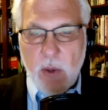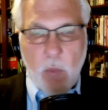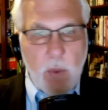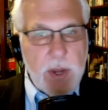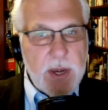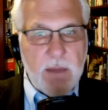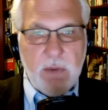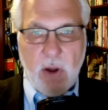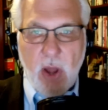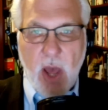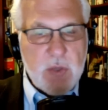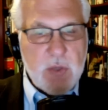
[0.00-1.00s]
We never
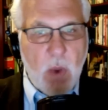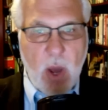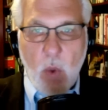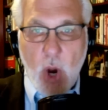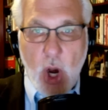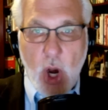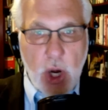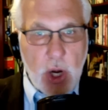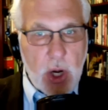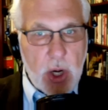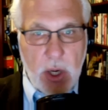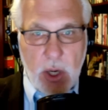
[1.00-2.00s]
lost one
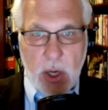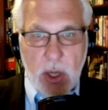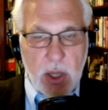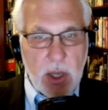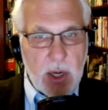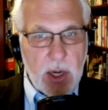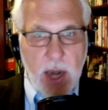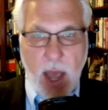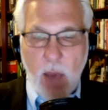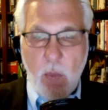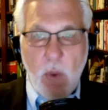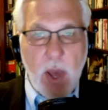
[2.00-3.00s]
worker,
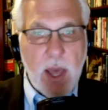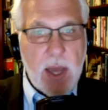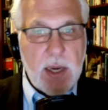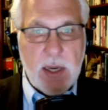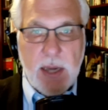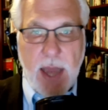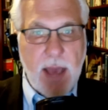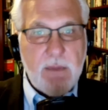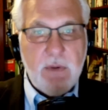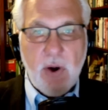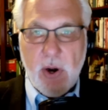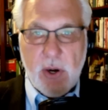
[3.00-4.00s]
not one,
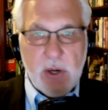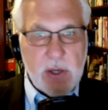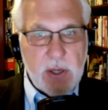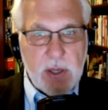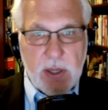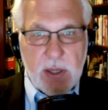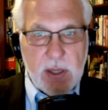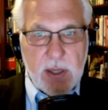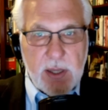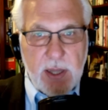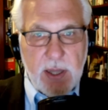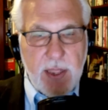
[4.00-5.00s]
ever,
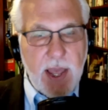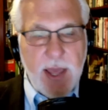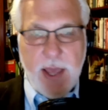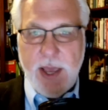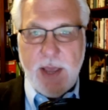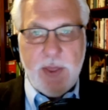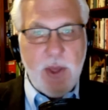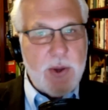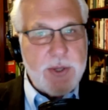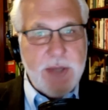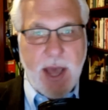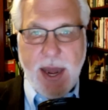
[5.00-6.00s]
in
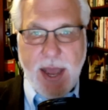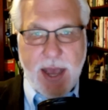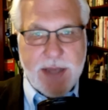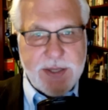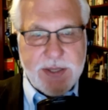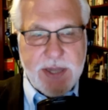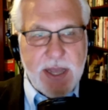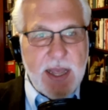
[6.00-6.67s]
those hothouses.